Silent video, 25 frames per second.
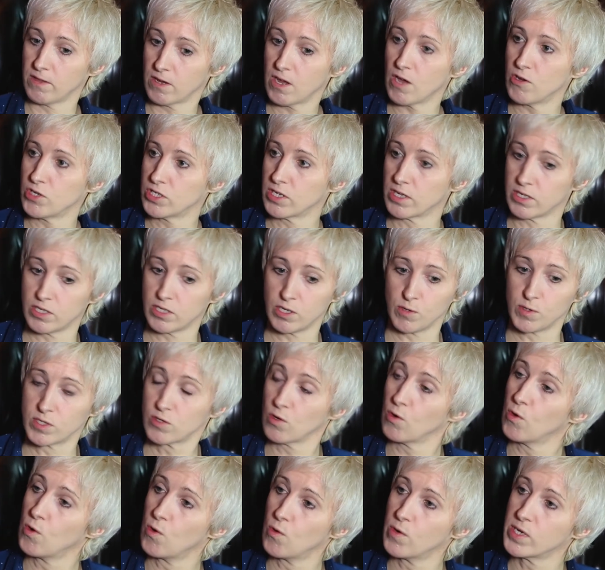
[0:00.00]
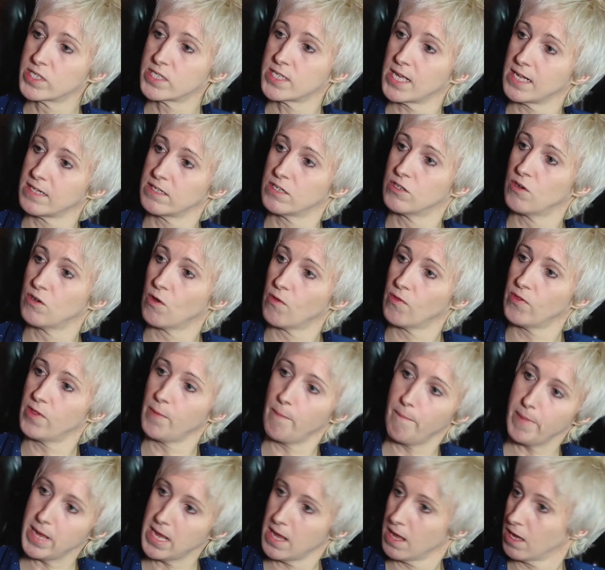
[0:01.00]
the coaching I do is always centered on the
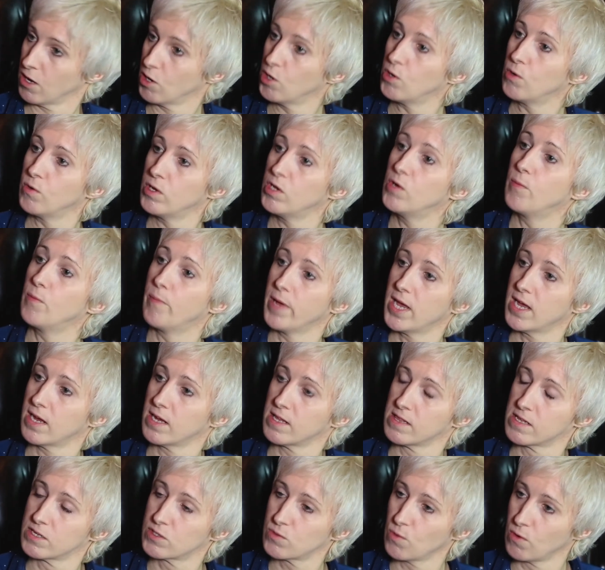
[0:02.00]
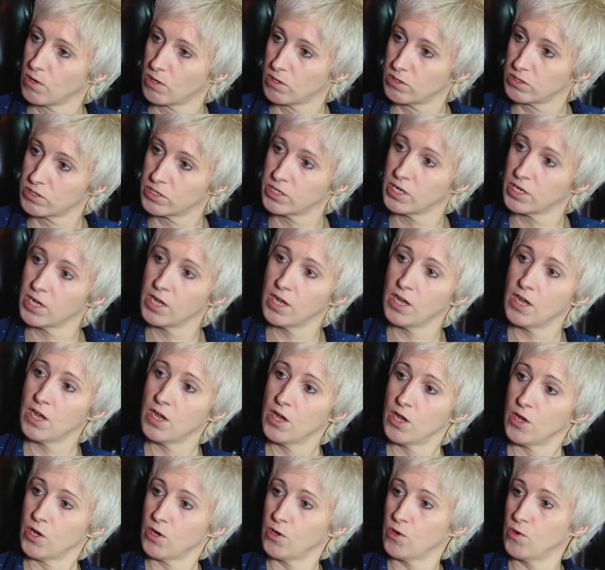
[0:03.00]
being. Who are you being in this world?
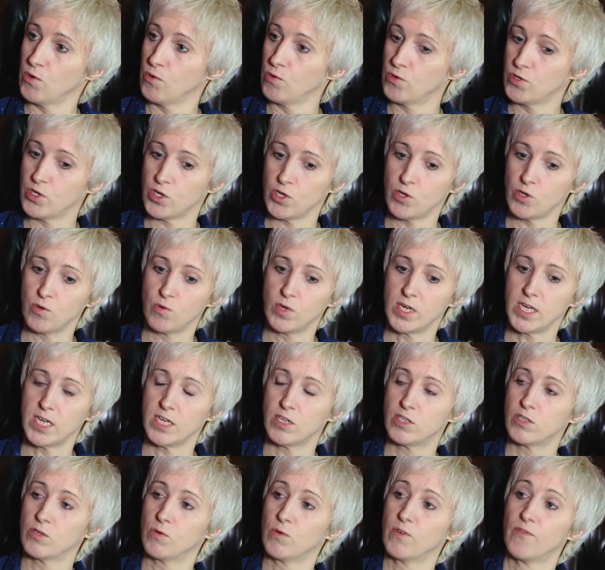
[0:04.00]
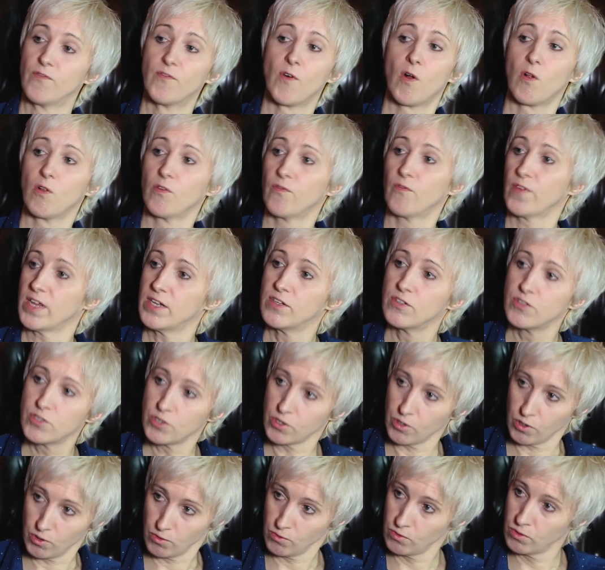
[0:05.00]
Who do you need to evolve
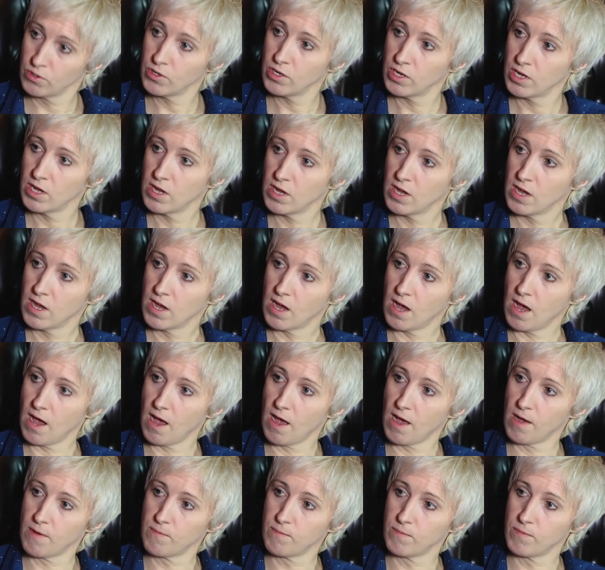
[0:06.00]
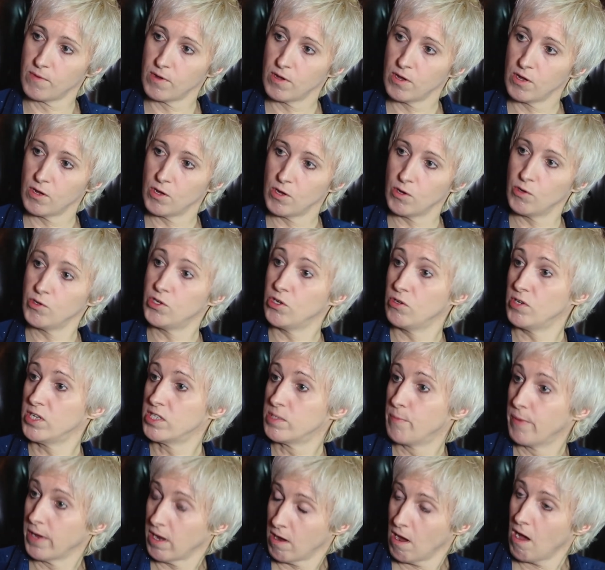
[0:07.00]
into? Who do you need
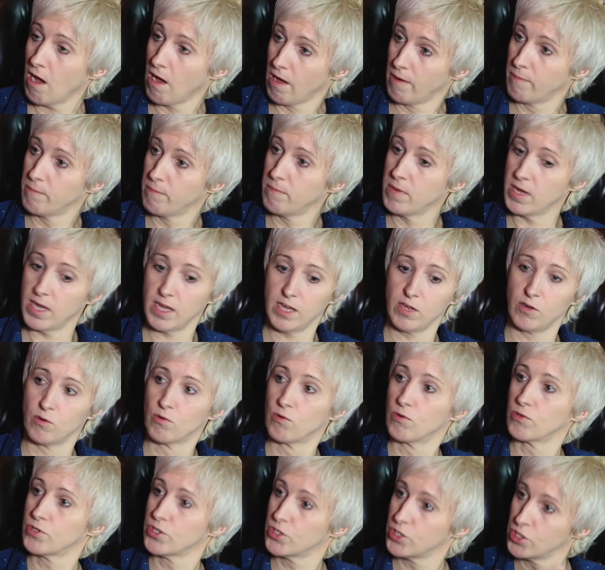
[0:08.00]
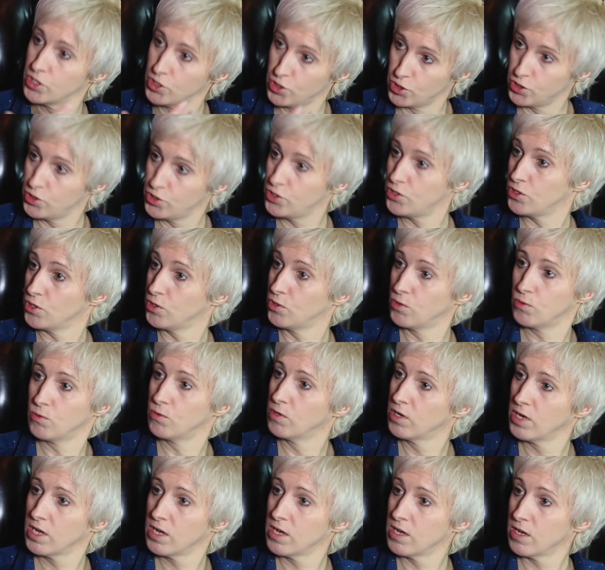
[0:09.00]
to become in order to
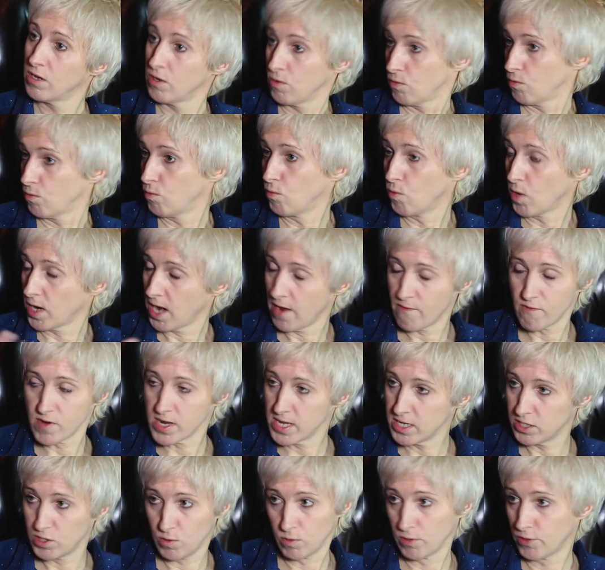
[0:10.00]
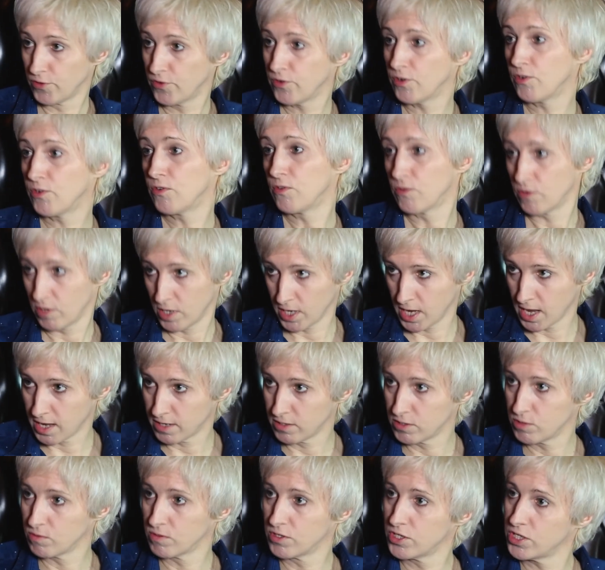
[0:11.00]
do whatever it is you want to do,
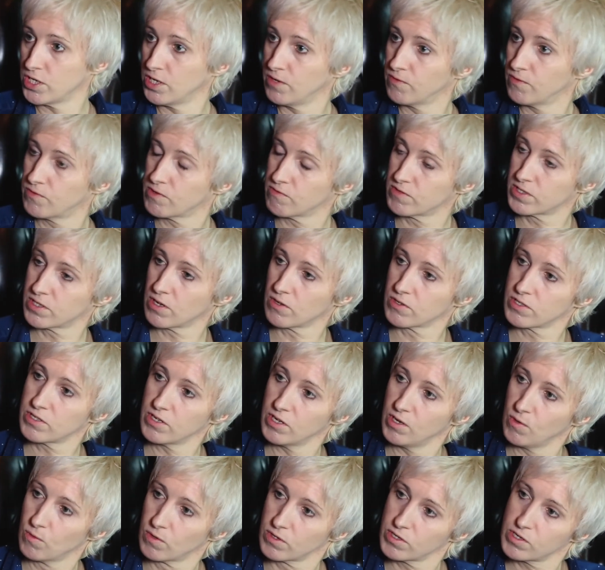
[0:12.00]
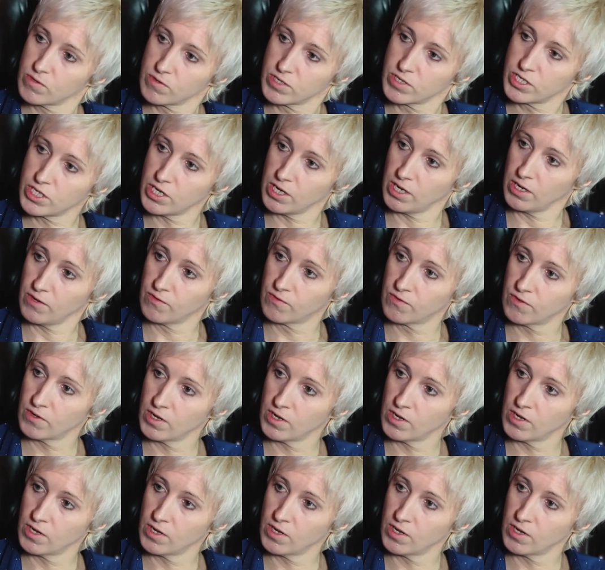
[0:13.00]
again, to achieve the results that you want to achieve?